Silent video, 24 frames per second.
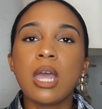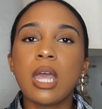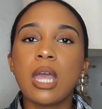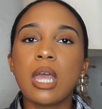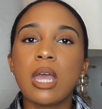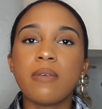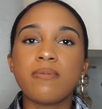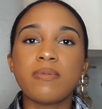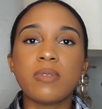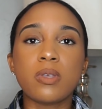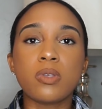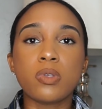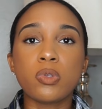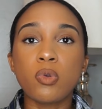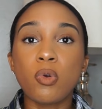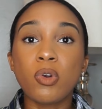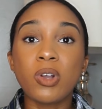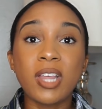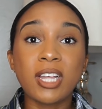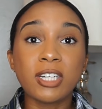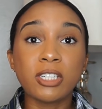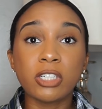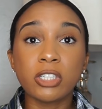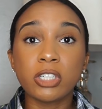if the store
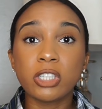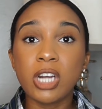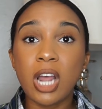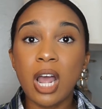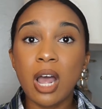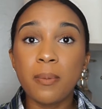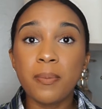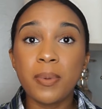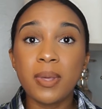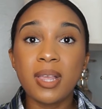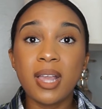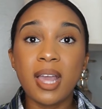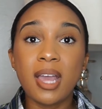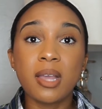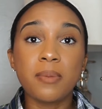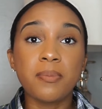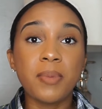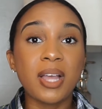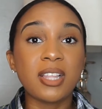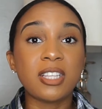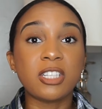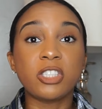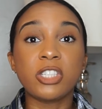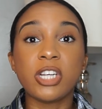that you're shopping at and
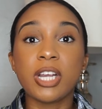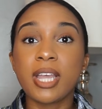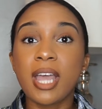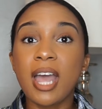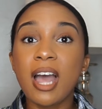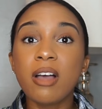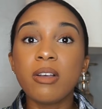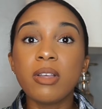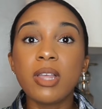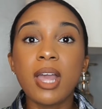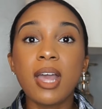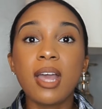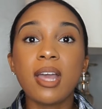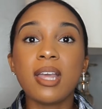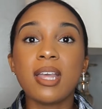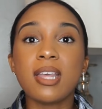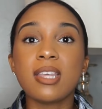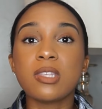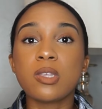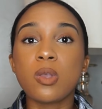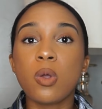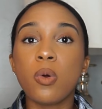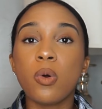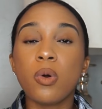about to check out at
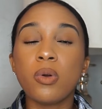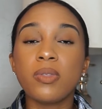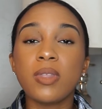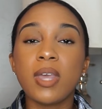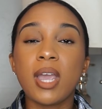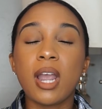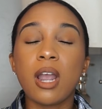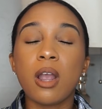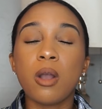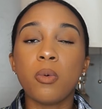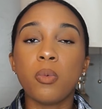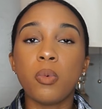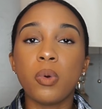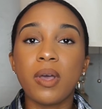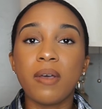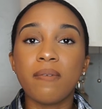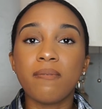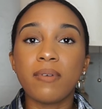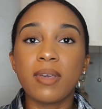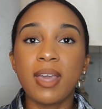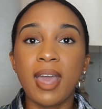is on there with